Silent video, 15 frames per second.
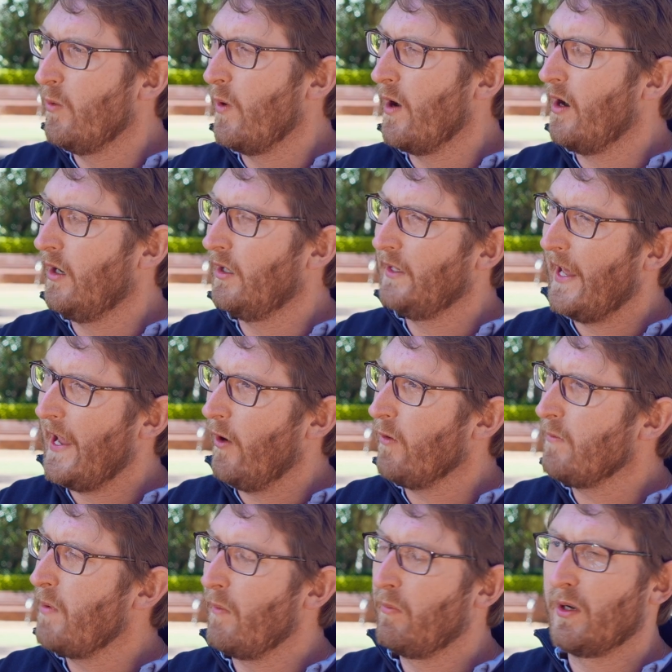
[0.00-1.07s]
we're
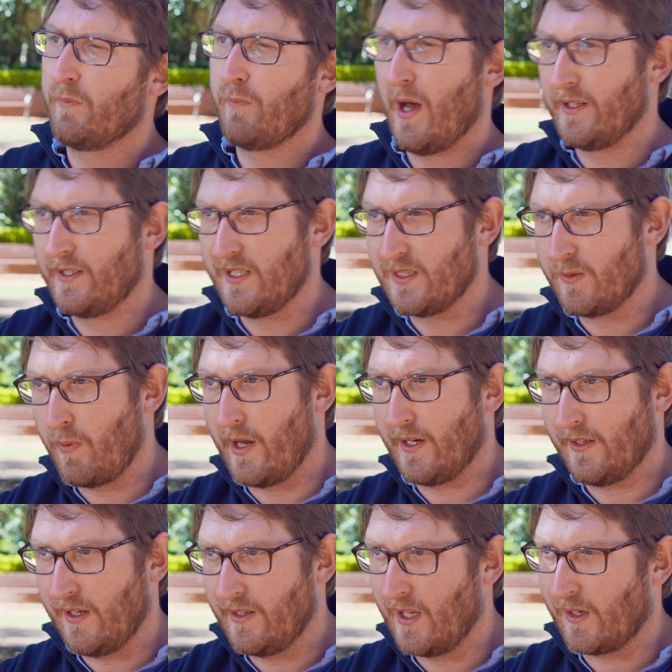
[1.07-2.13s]
allowing people to participate
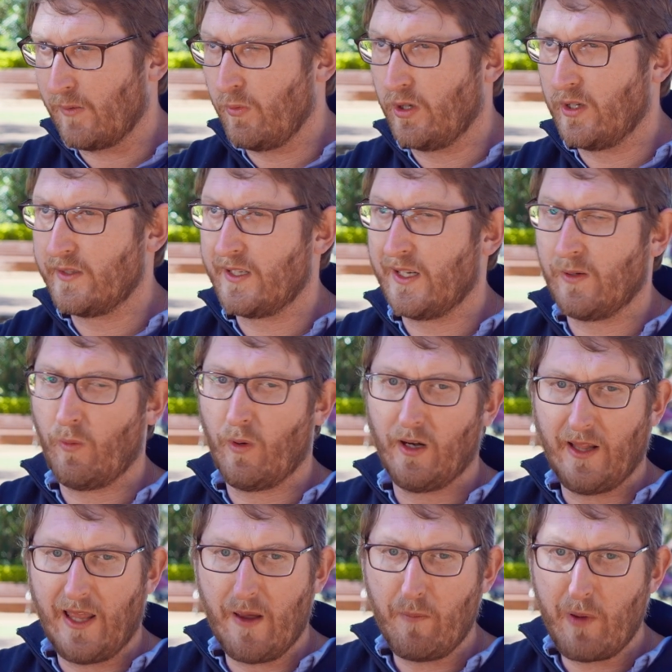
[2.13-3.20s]
in the community. We're
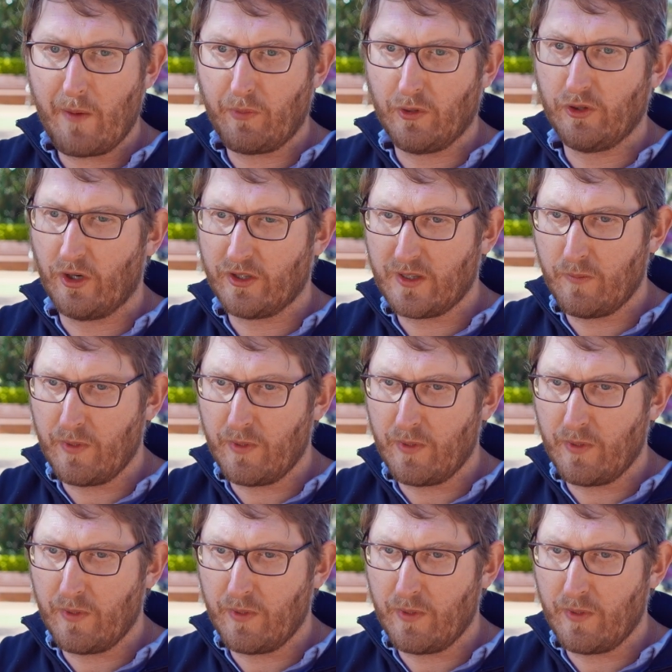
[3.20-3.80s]
allowing people not to